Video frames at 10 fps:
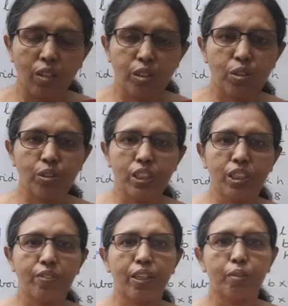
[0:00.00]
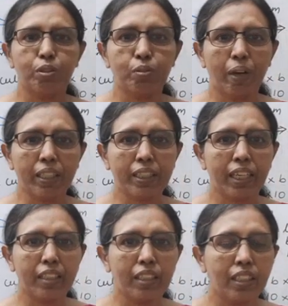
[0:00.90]
Hello students, welcome to Max
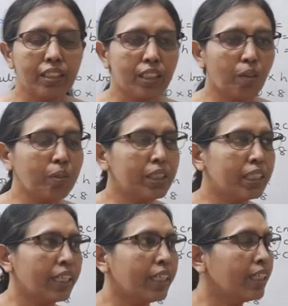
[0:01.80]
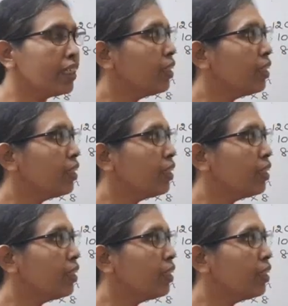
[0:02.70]
and Tamil channel.